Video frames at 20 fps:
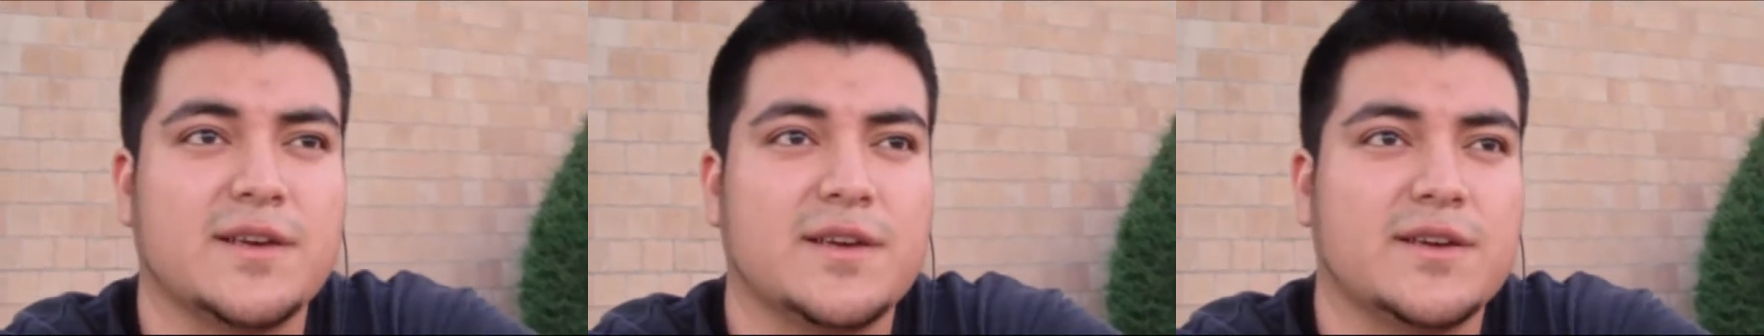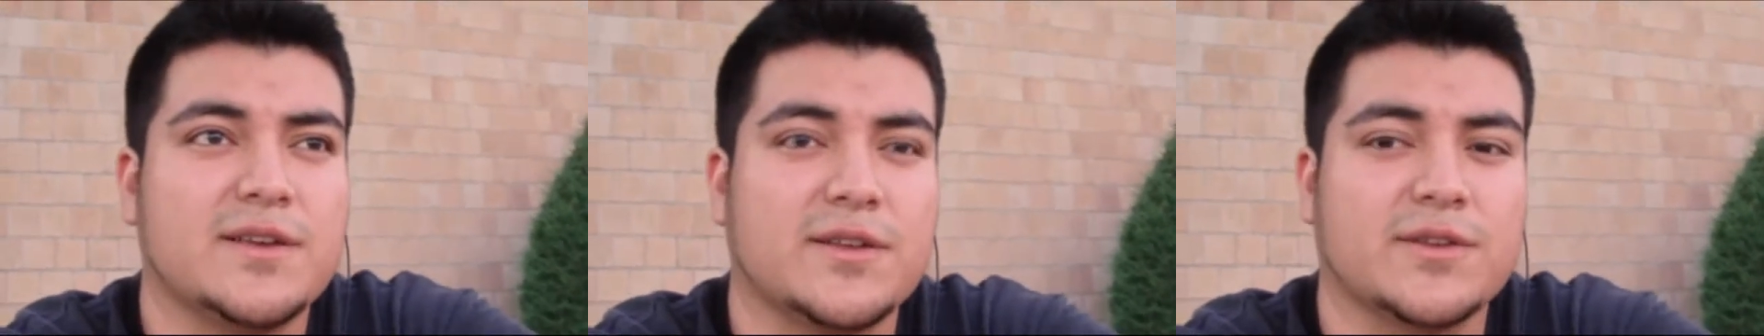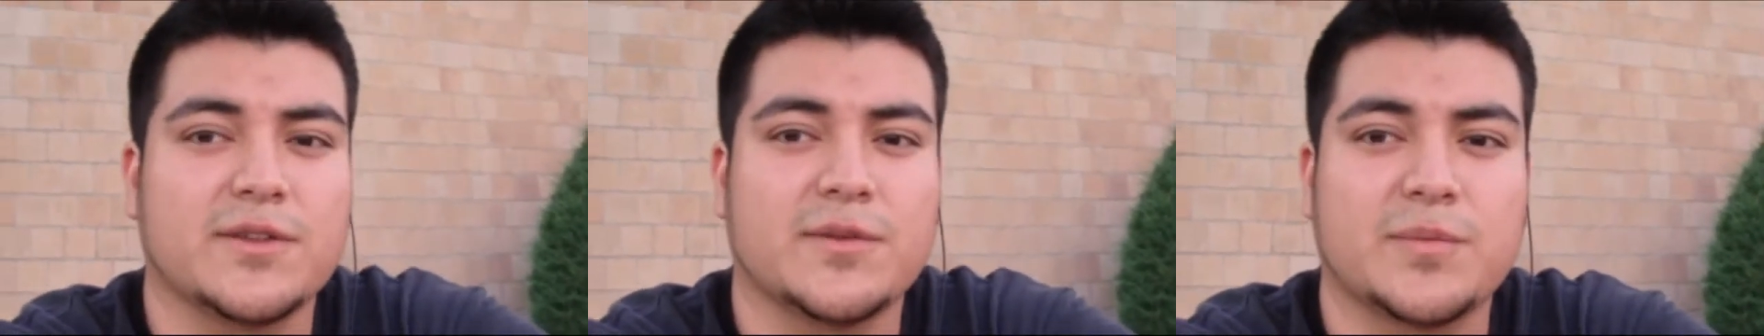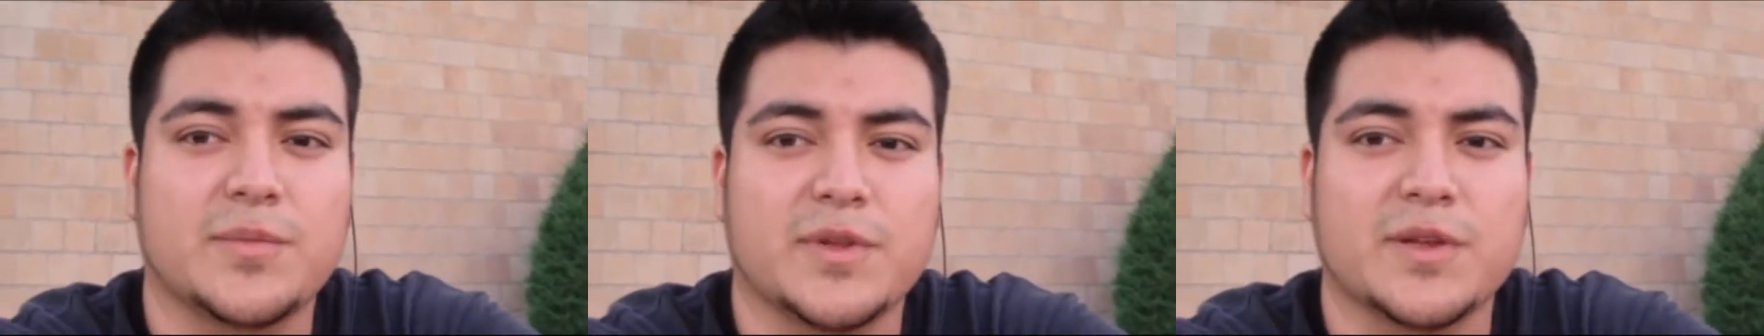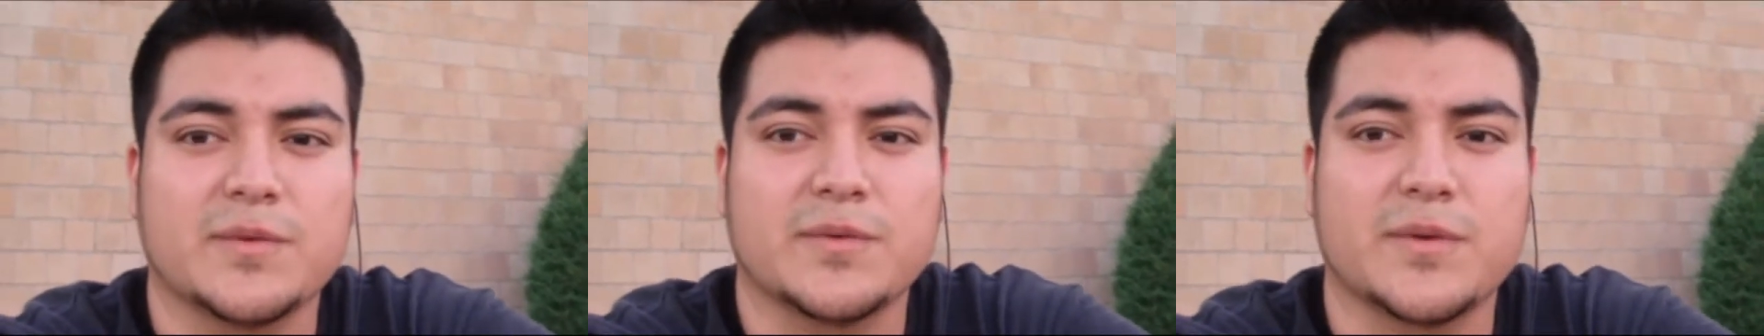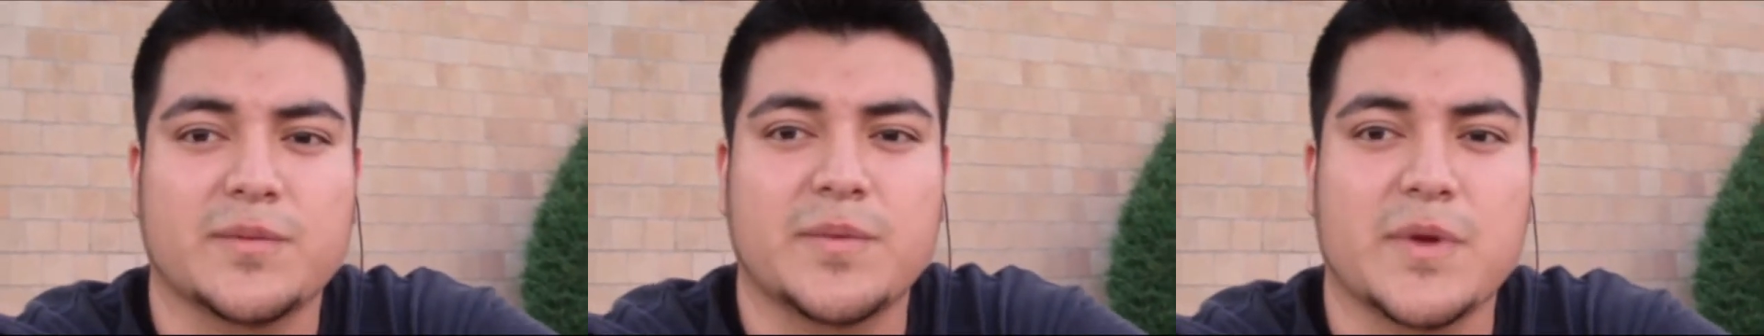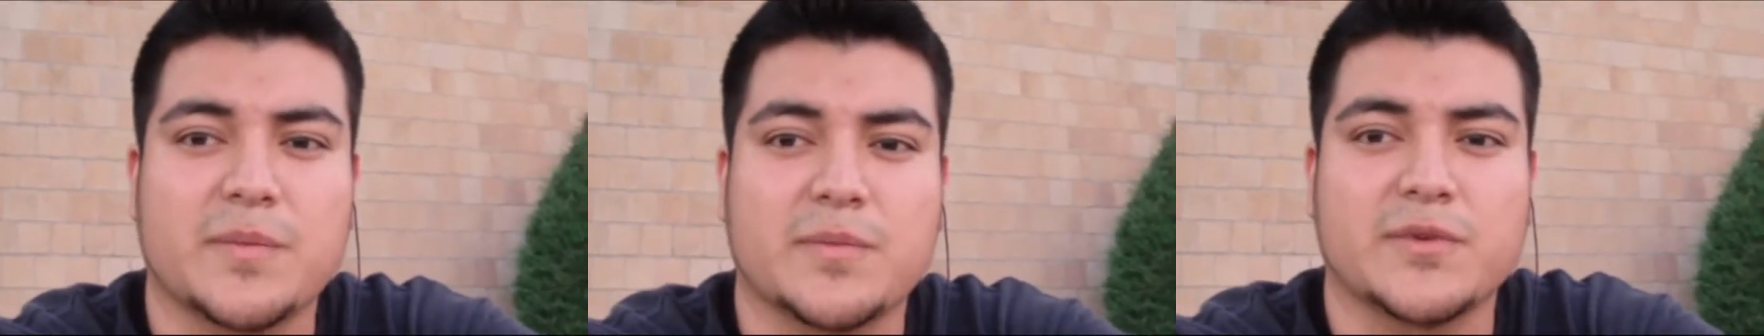you know, don't play with
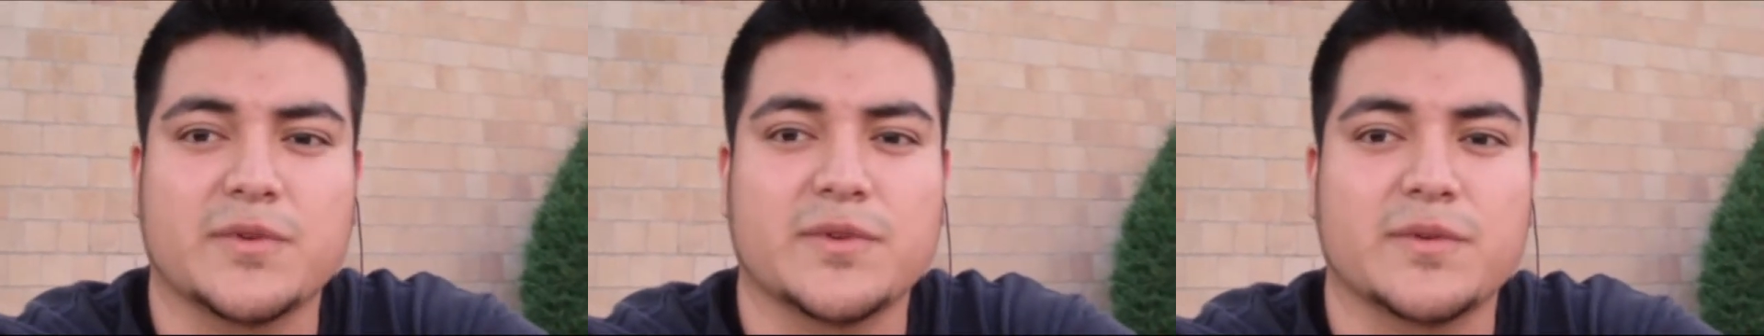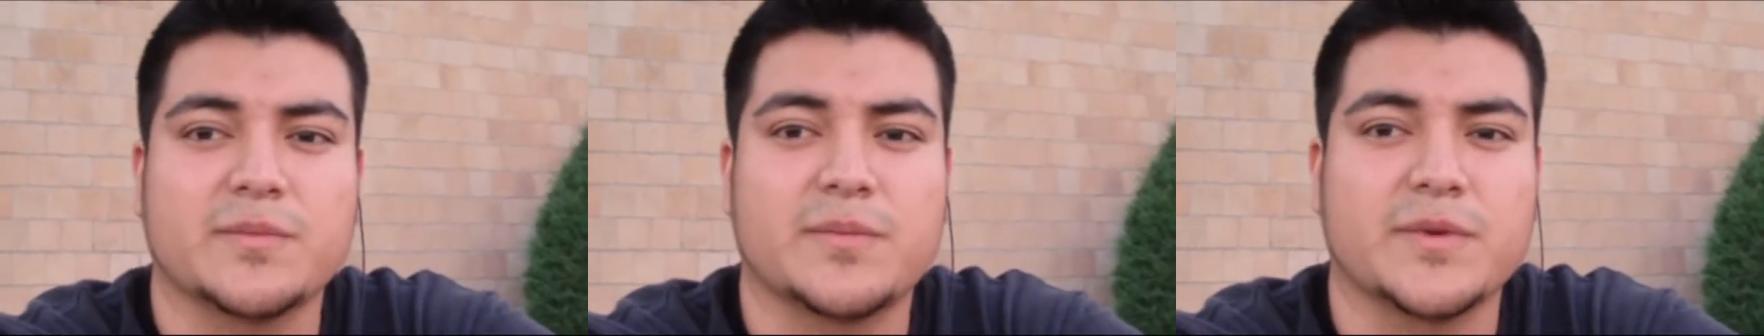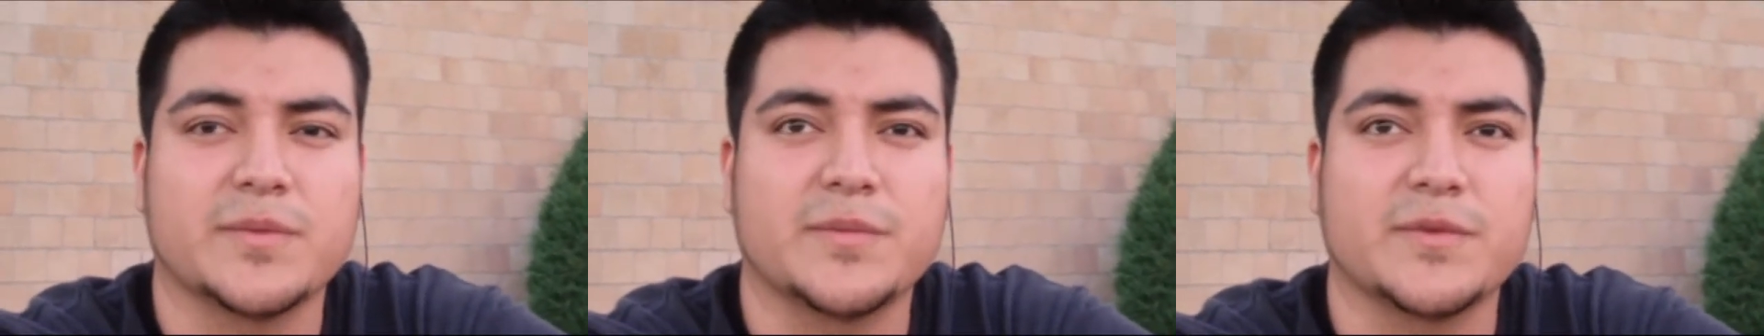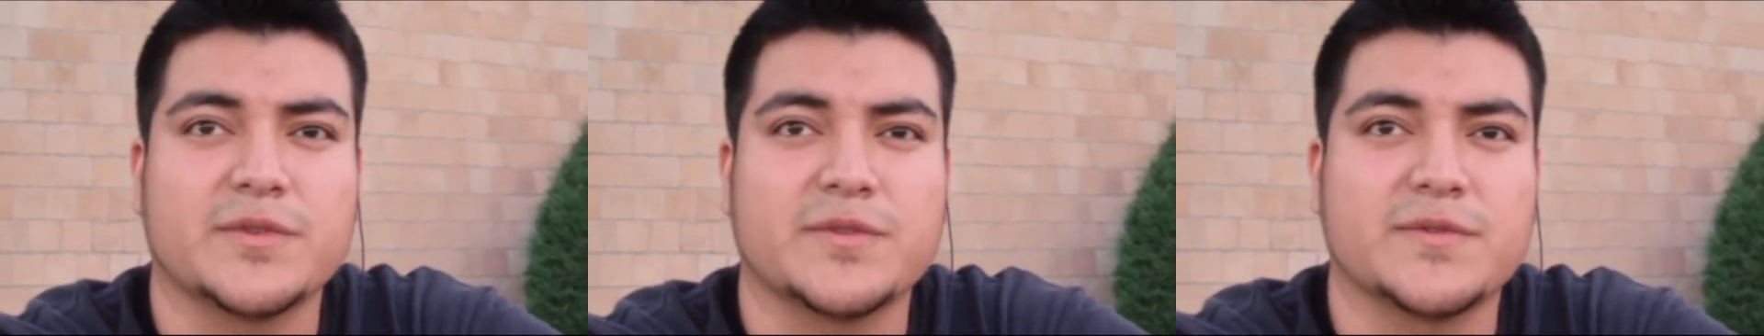people people's